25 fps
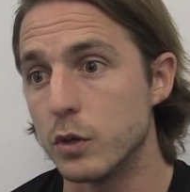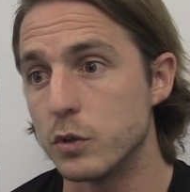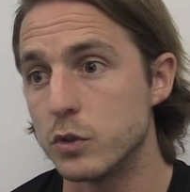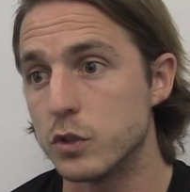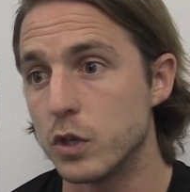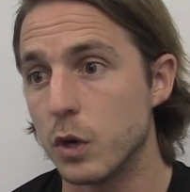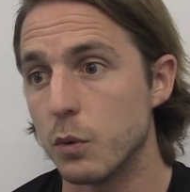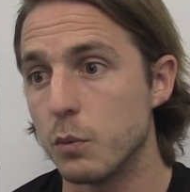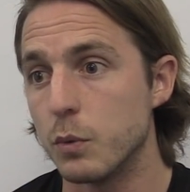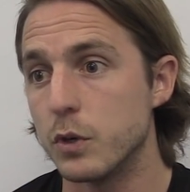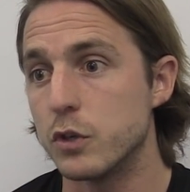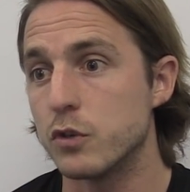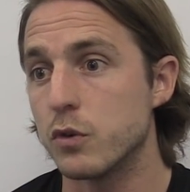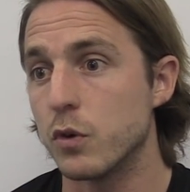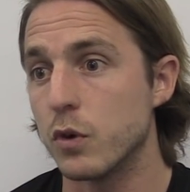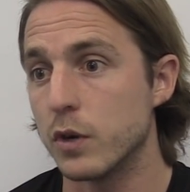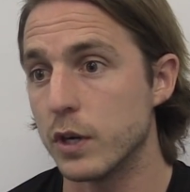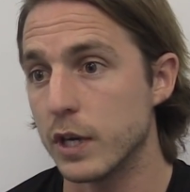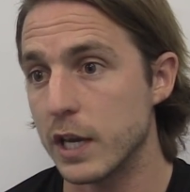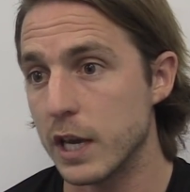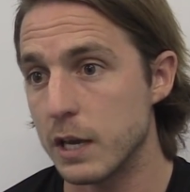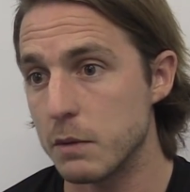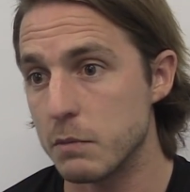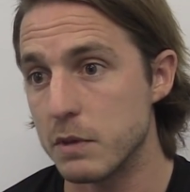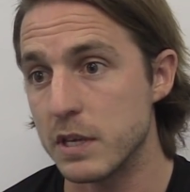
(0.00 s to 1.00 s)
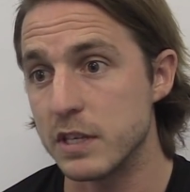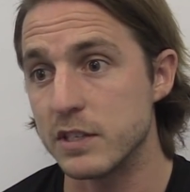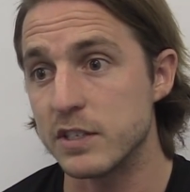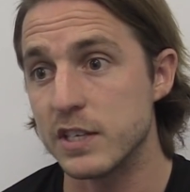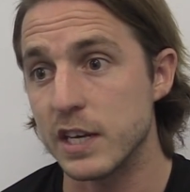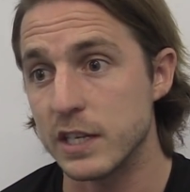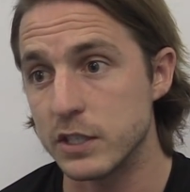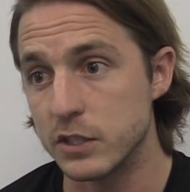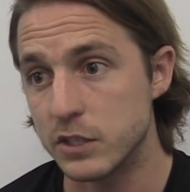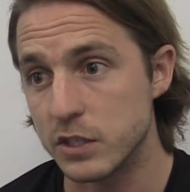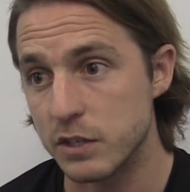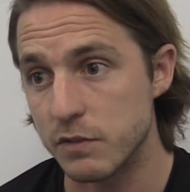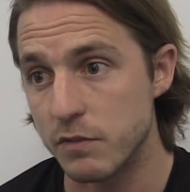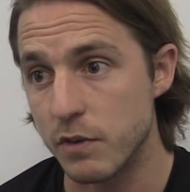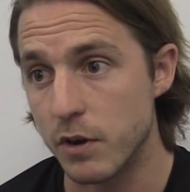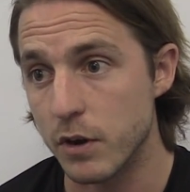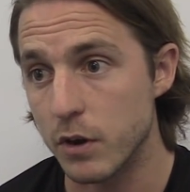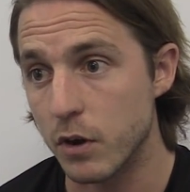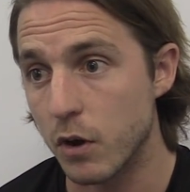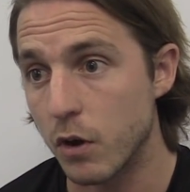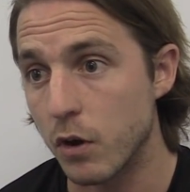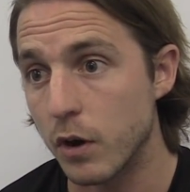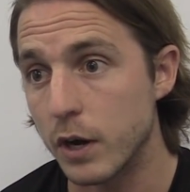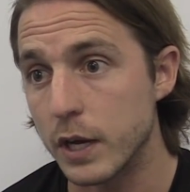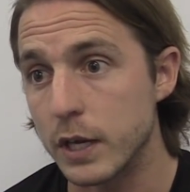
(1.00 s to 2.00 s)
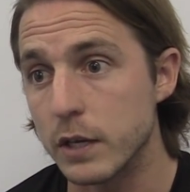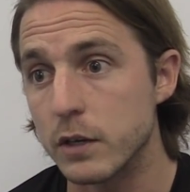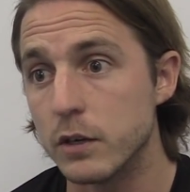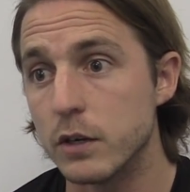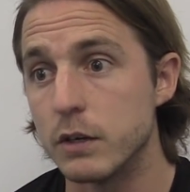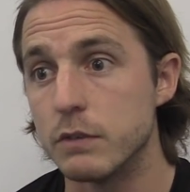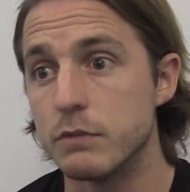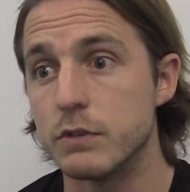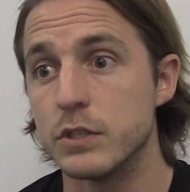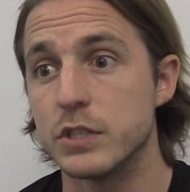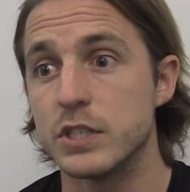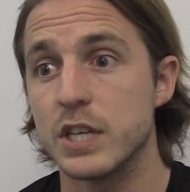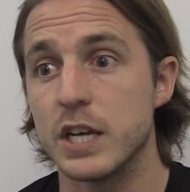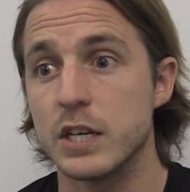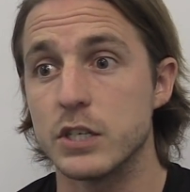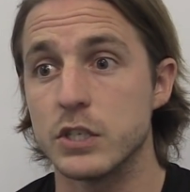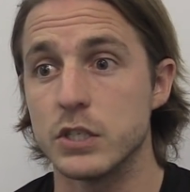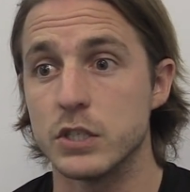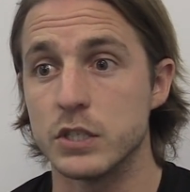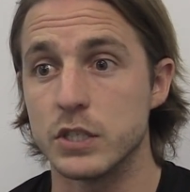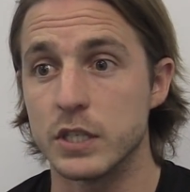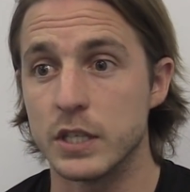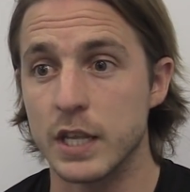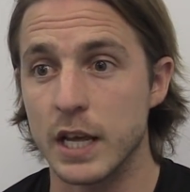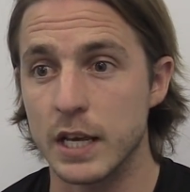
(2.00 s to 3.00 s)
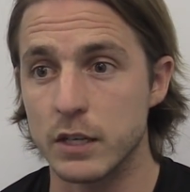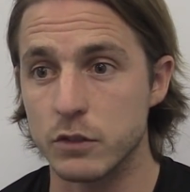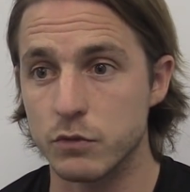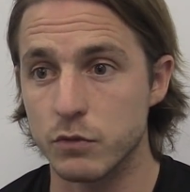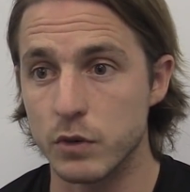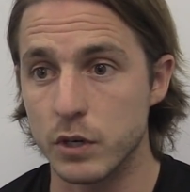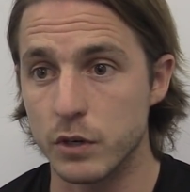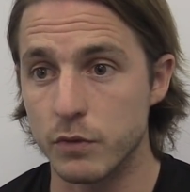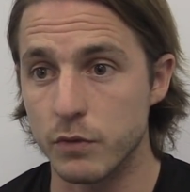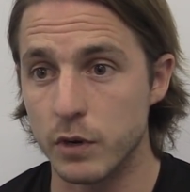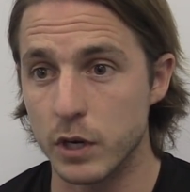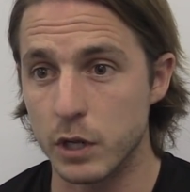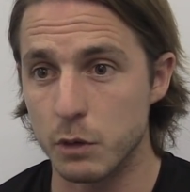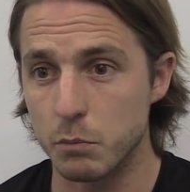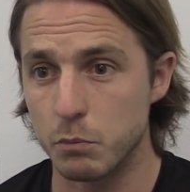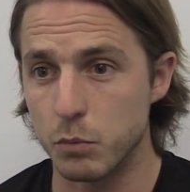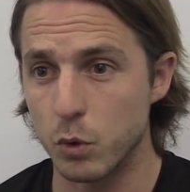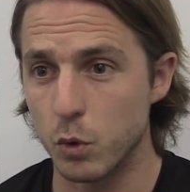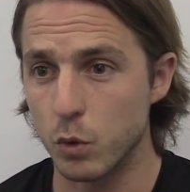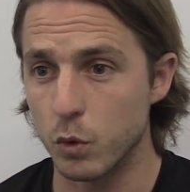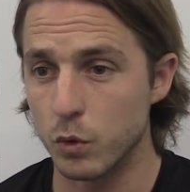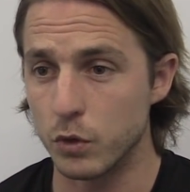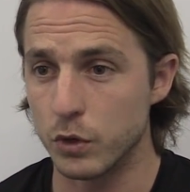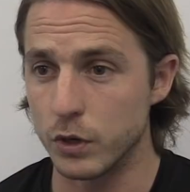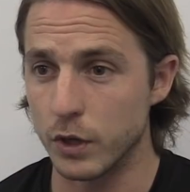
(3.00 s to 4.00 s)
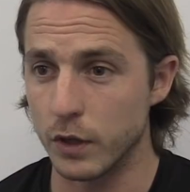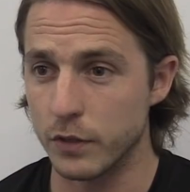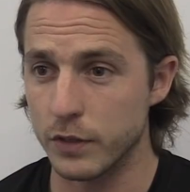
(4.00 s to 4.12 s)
So we try and keep the intensity very high of the sessions, and that's really, really important.